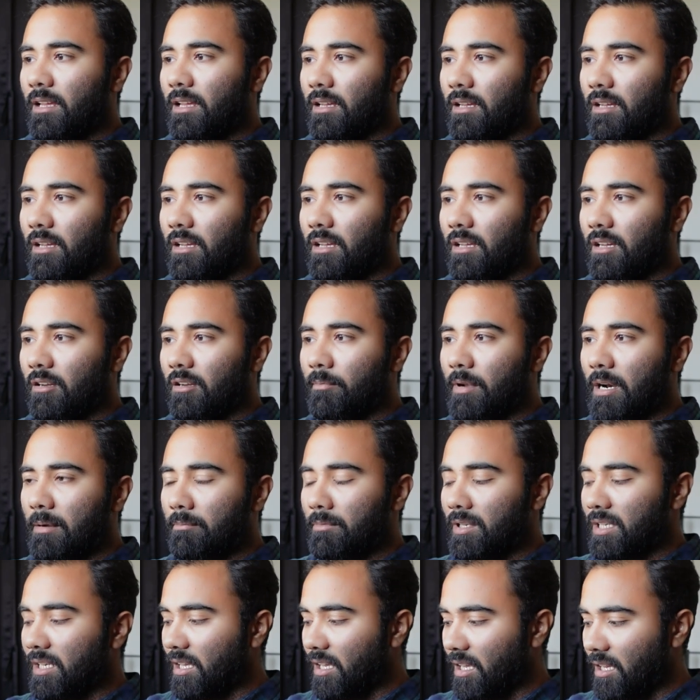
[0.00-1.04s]
A
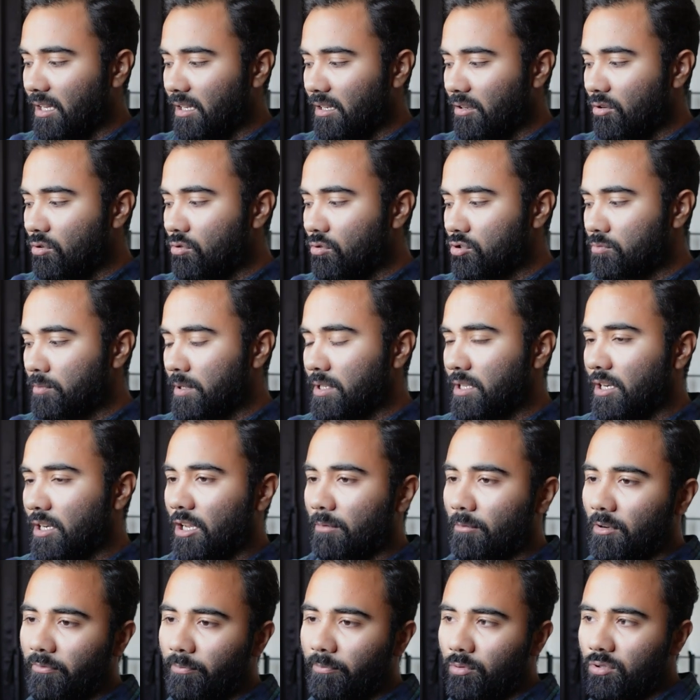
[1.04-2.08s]
Brahmin king goes by the
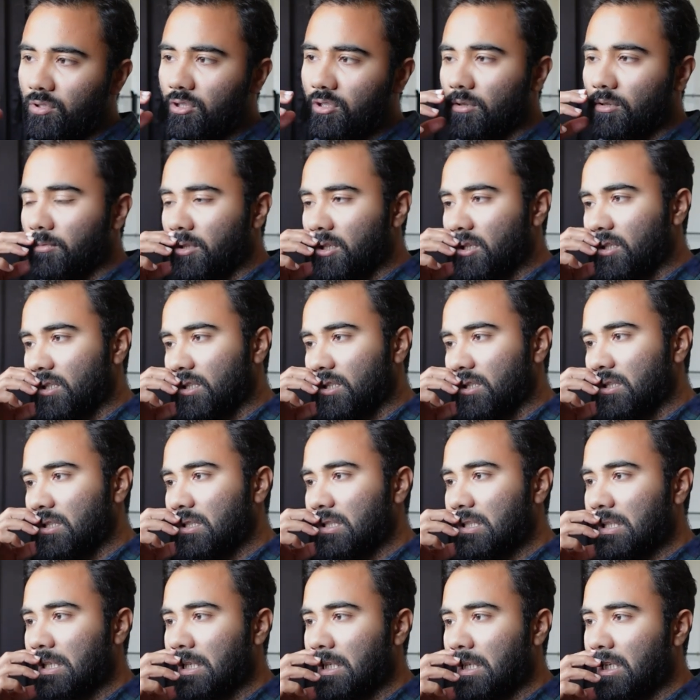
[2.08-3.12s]
name of Pushyamitra.
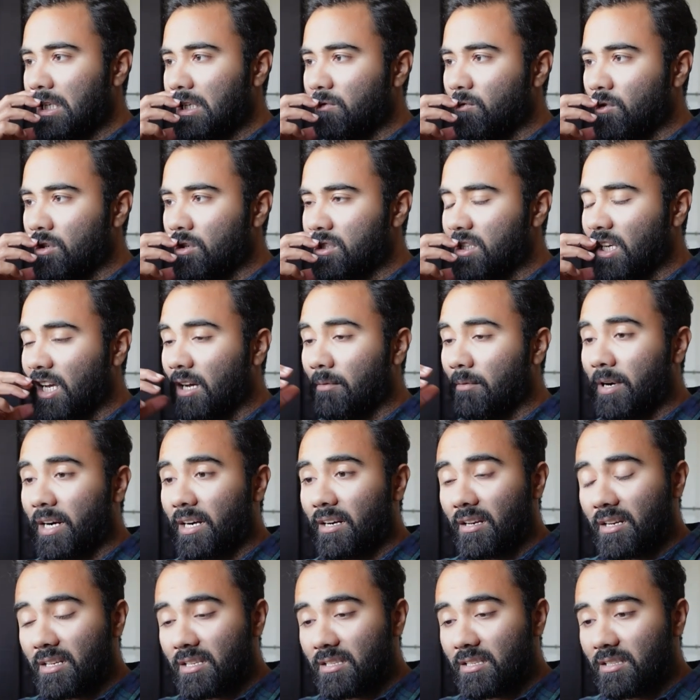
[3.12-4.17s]
He was the
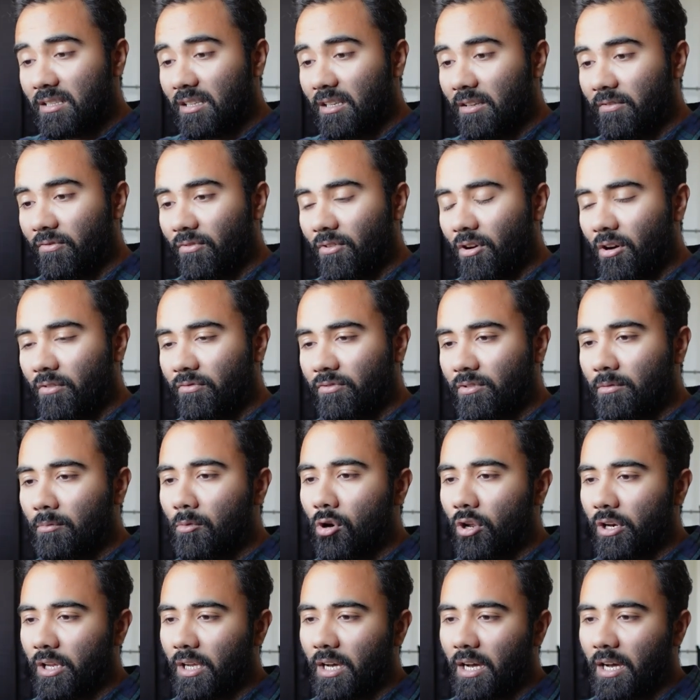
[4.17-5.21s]
commander-in-chief of the
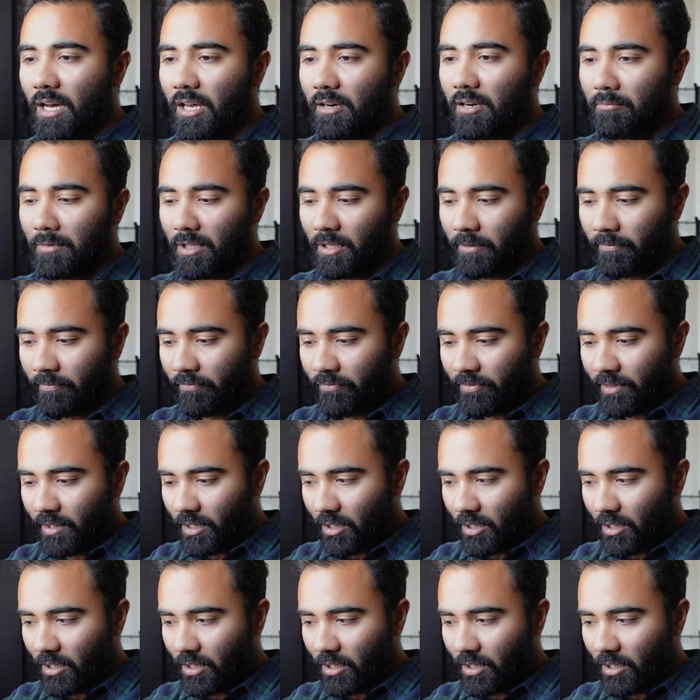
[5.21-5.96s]
Maurya army.